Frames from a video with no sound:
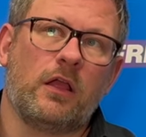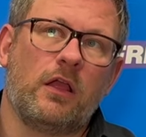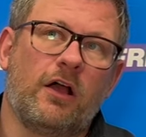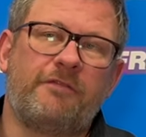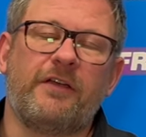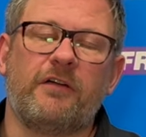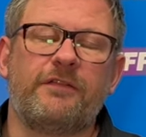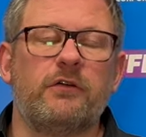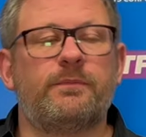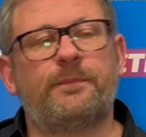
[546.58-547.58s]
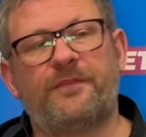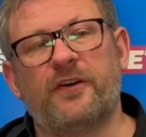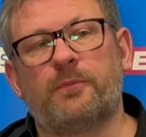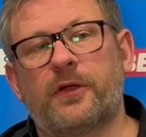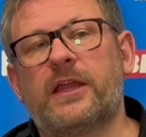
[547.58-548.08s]

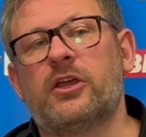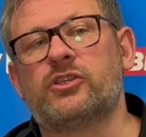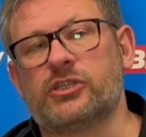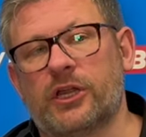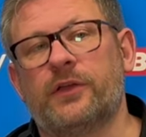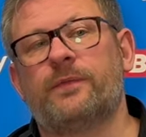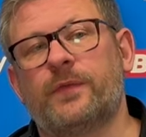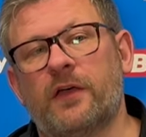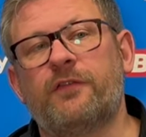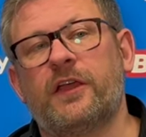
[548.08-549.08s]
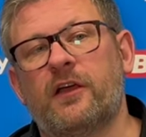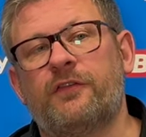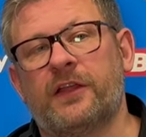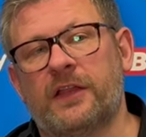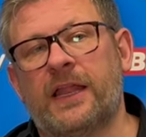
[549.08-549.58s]
feel pretty good, you know. I
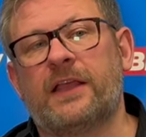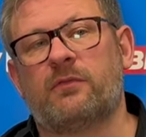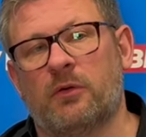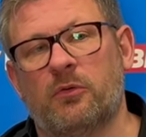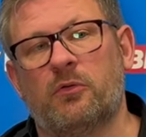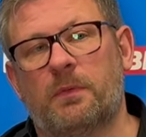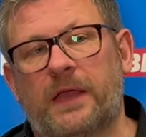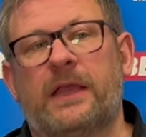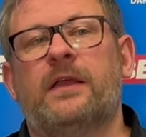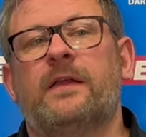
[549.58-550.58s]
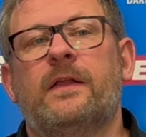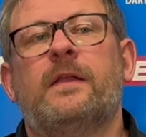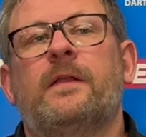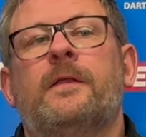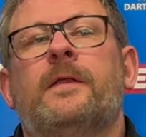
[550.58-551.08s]
think next one will be
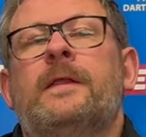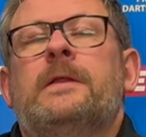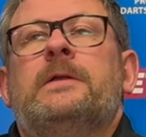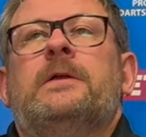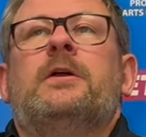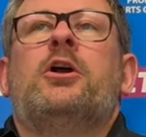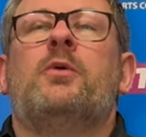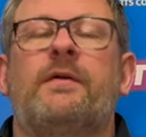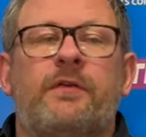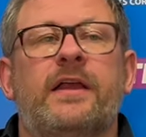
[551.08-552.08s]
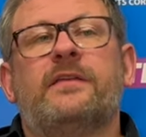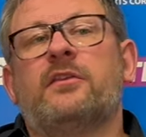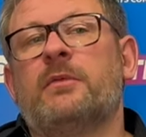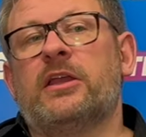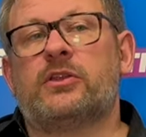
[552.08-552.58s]
whoever it is,
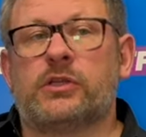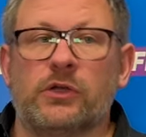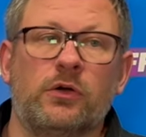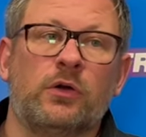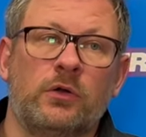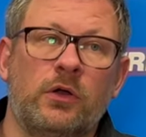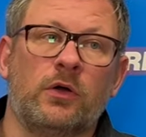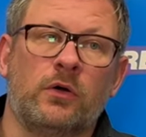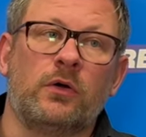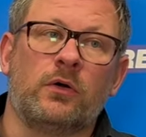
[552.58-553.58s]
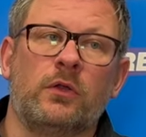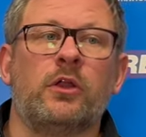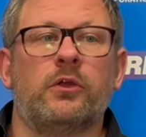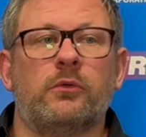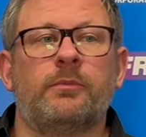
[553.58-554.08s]
Dimitri or
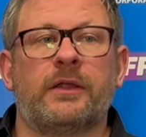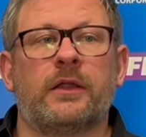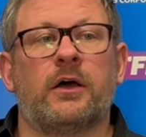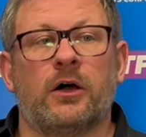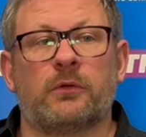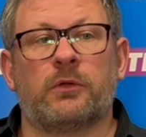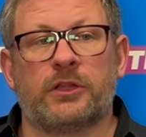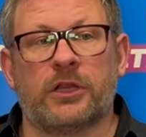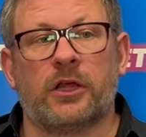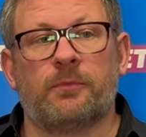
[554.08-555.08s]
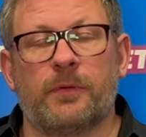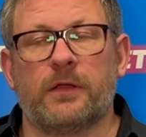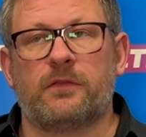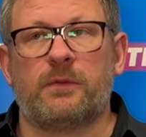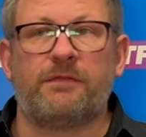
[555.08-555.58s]
Luke, will be the hard one, you know.
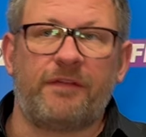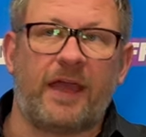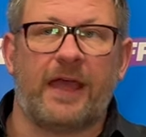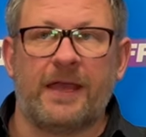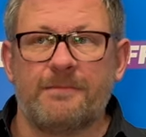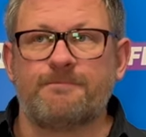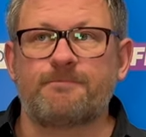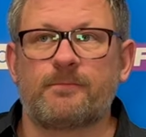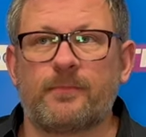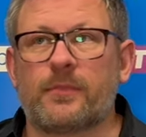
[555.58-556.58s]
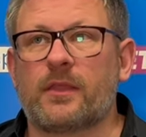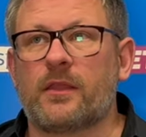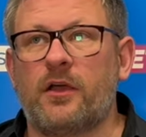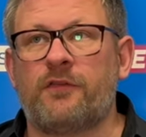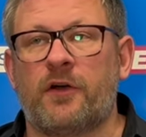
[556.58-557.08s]
But to be fair,
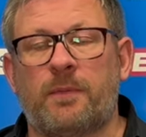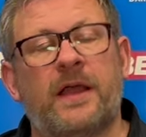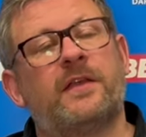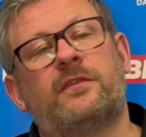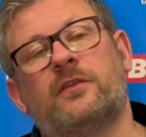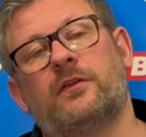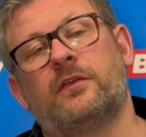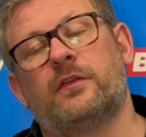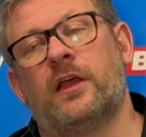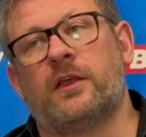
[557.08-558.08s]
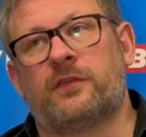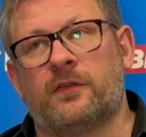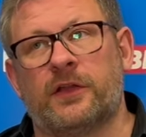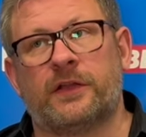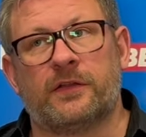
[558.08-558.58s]
if I play as
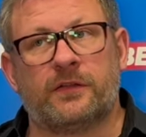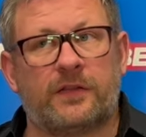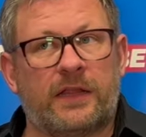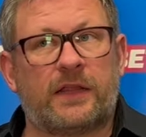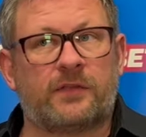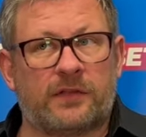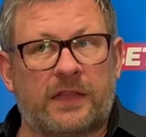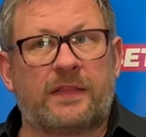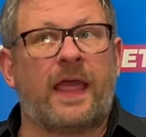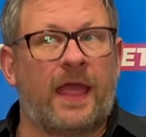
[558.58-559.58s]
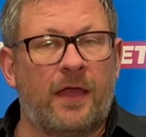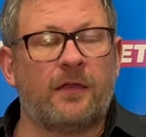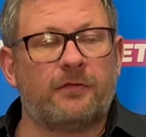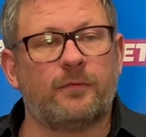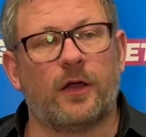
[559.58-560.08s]
solid and as steady as I did there,
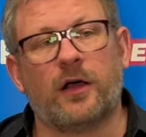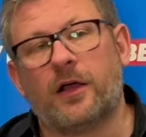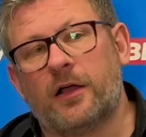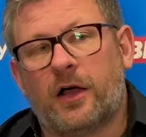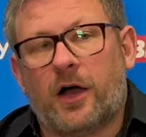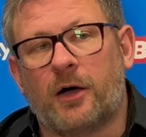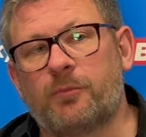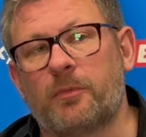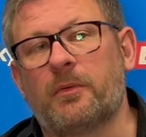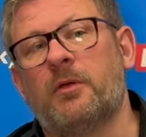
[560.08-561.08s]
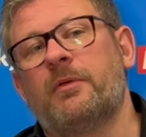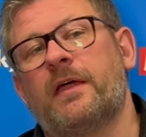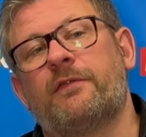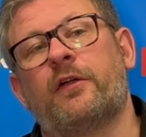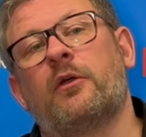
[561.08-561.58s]
I probably won't be
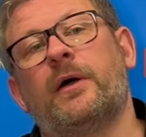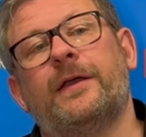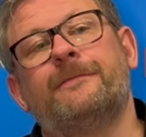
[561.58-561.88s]
that far away.